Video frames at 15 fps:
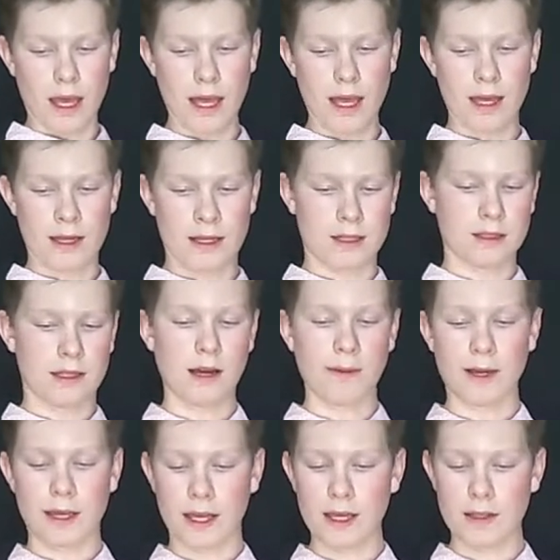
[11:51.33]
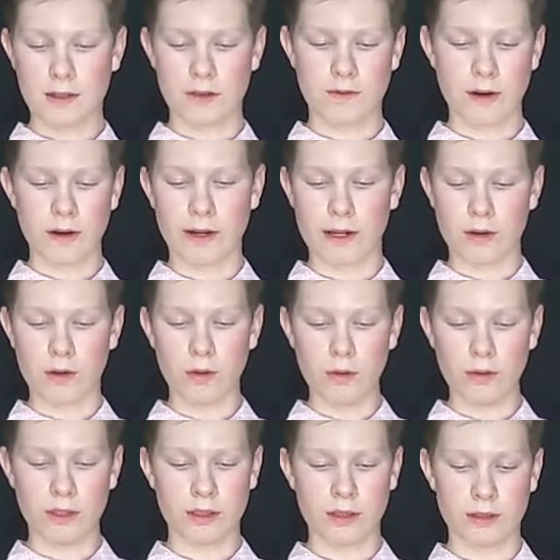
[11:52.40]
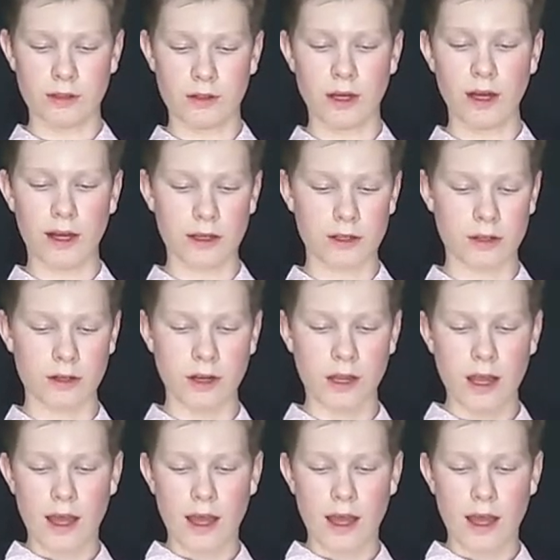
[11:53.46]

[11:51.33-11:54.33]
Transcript: And now my hand is very cold. Oh gosh.